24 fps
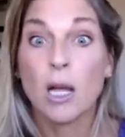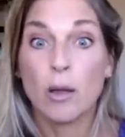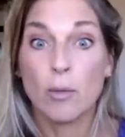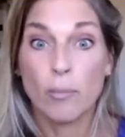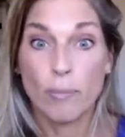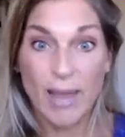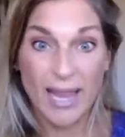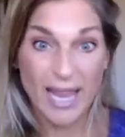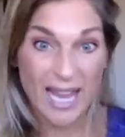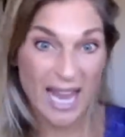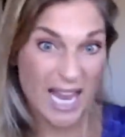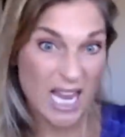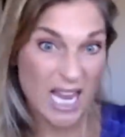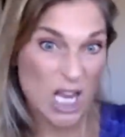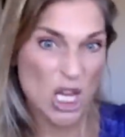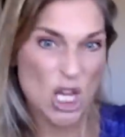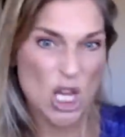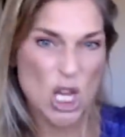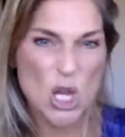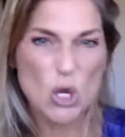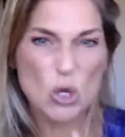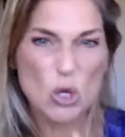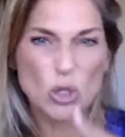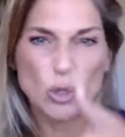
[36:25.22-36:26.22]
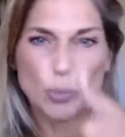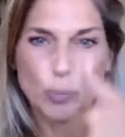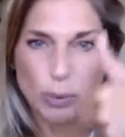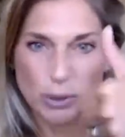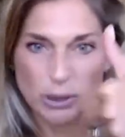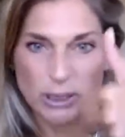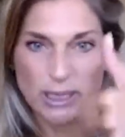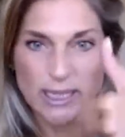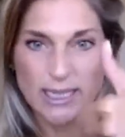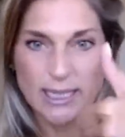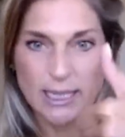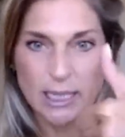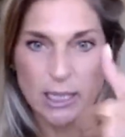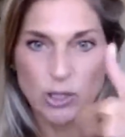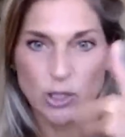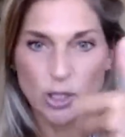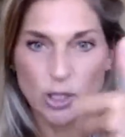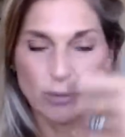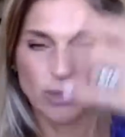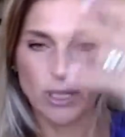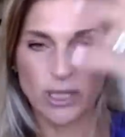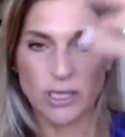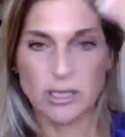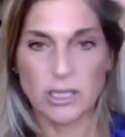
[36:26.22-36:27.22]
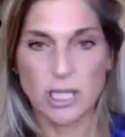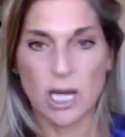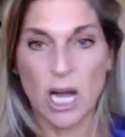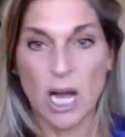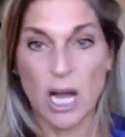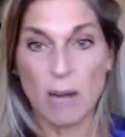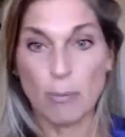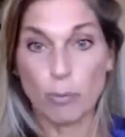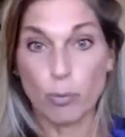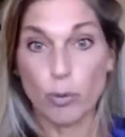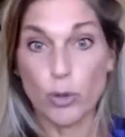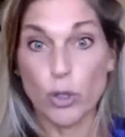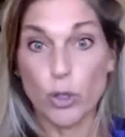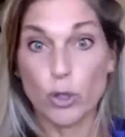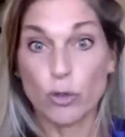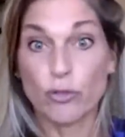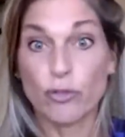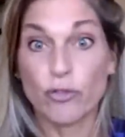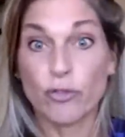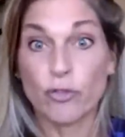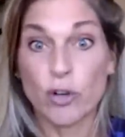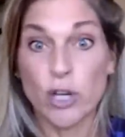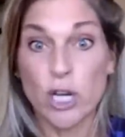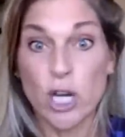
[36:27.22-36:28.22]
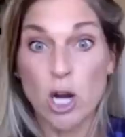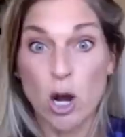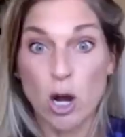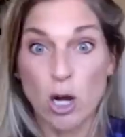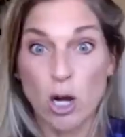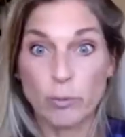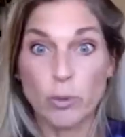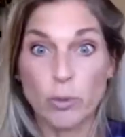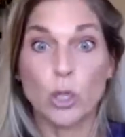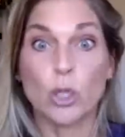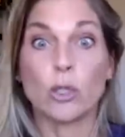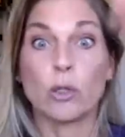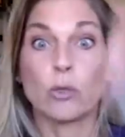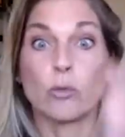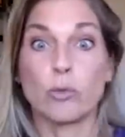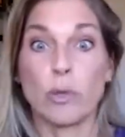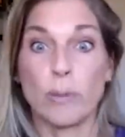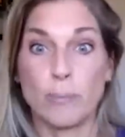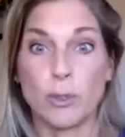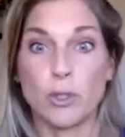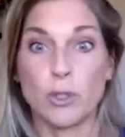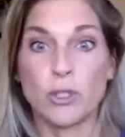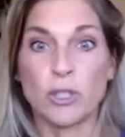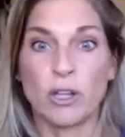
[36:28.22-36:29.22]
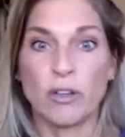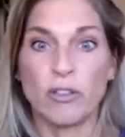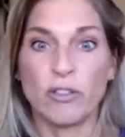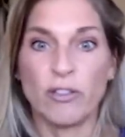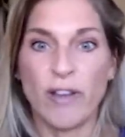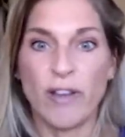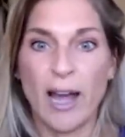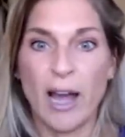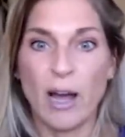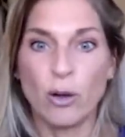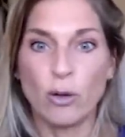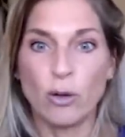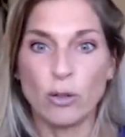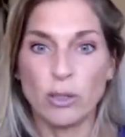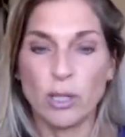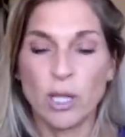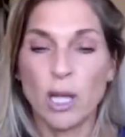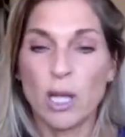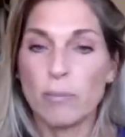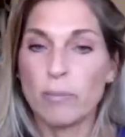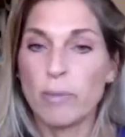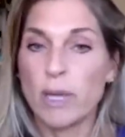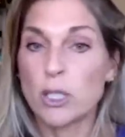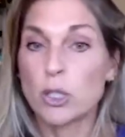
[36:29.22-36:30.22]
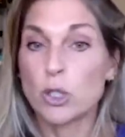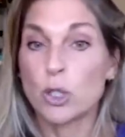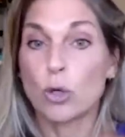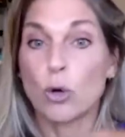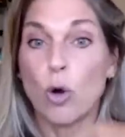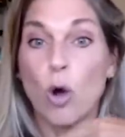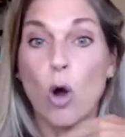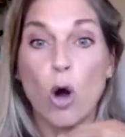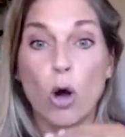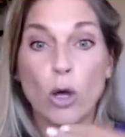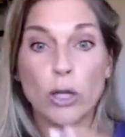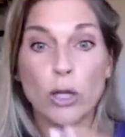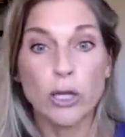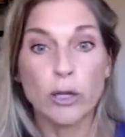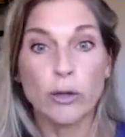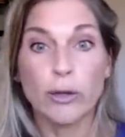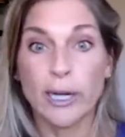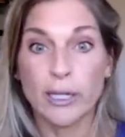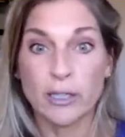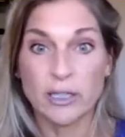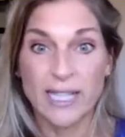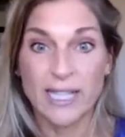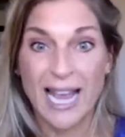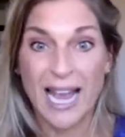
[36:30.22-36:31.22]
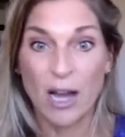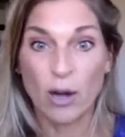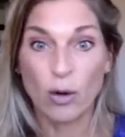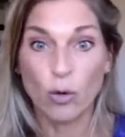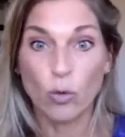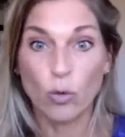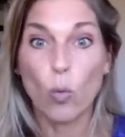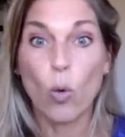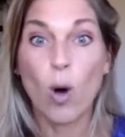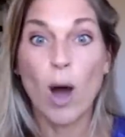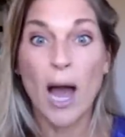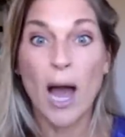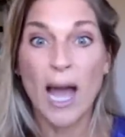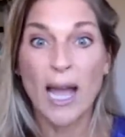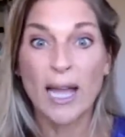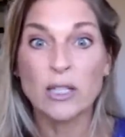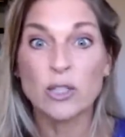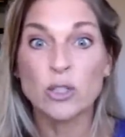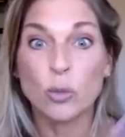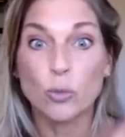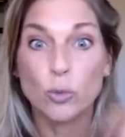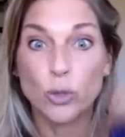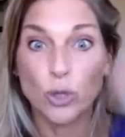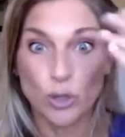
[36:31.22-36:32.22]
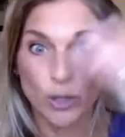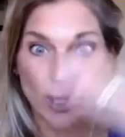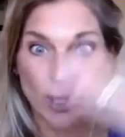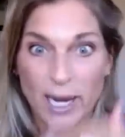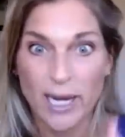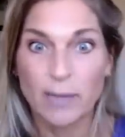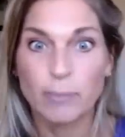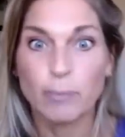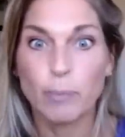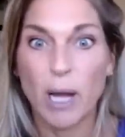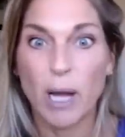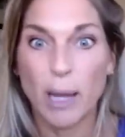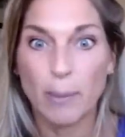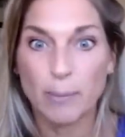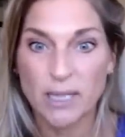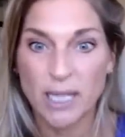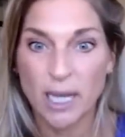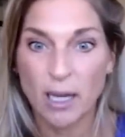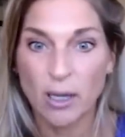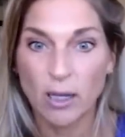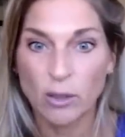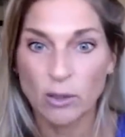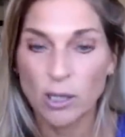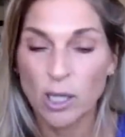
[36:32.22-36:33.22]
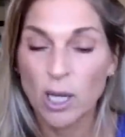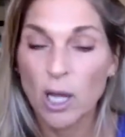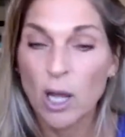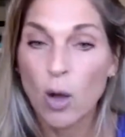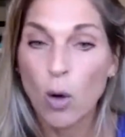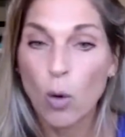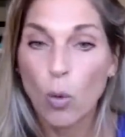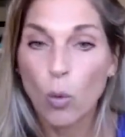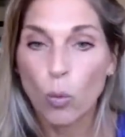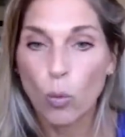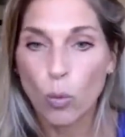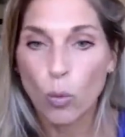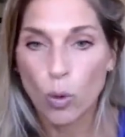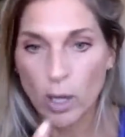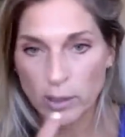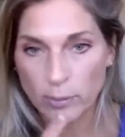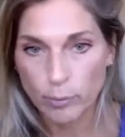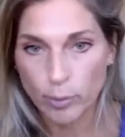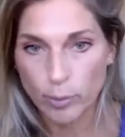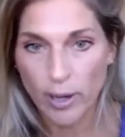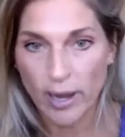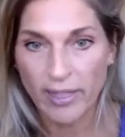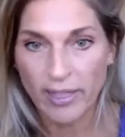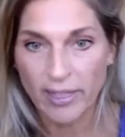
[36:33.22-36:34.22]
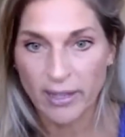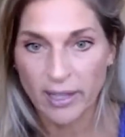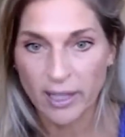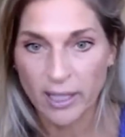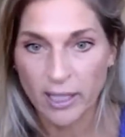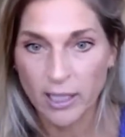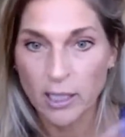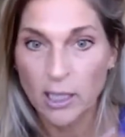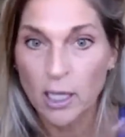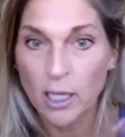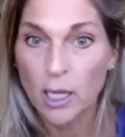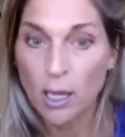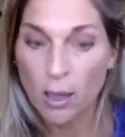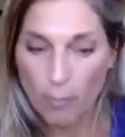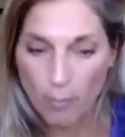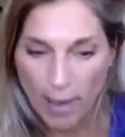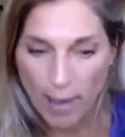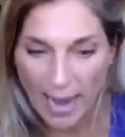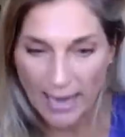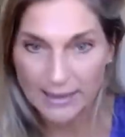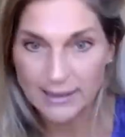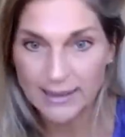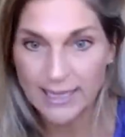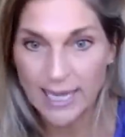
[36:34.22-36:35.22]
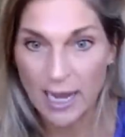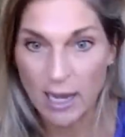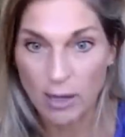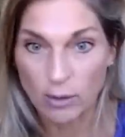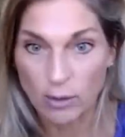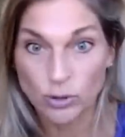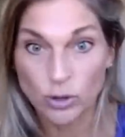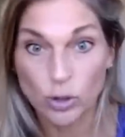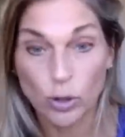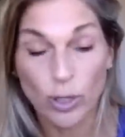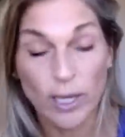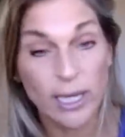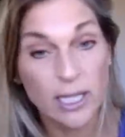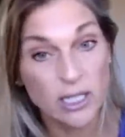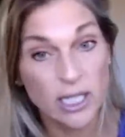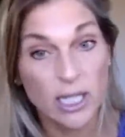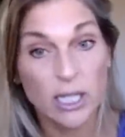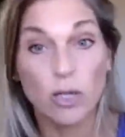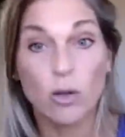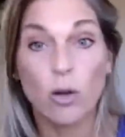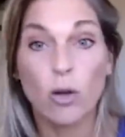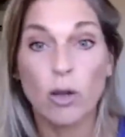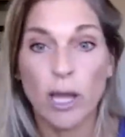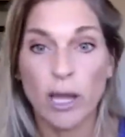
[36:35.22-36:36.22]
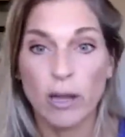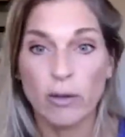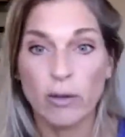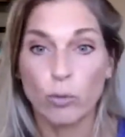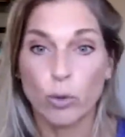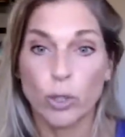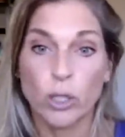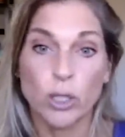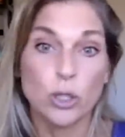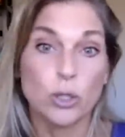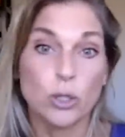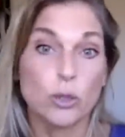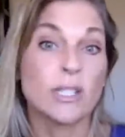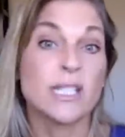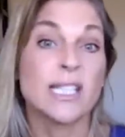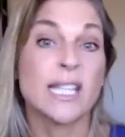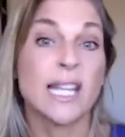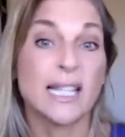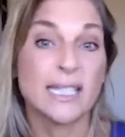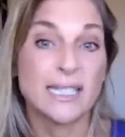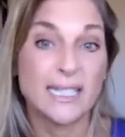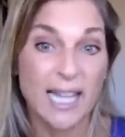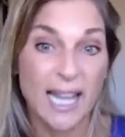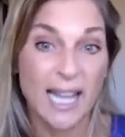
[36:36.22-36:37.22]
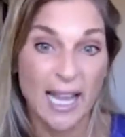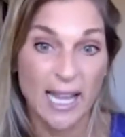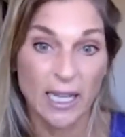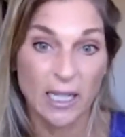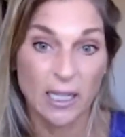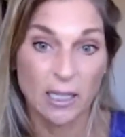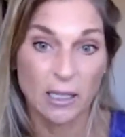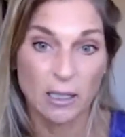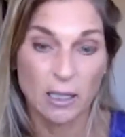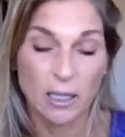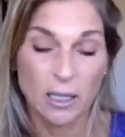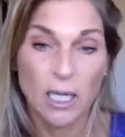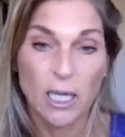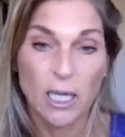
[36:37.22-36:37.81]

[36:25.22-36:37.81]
make a huge ballistic jump to the top with your free arm you're going to rip yourself out make sure all your air is out why so when your head pops out one breath in back down so i could say to you okay we're going to do a set of 10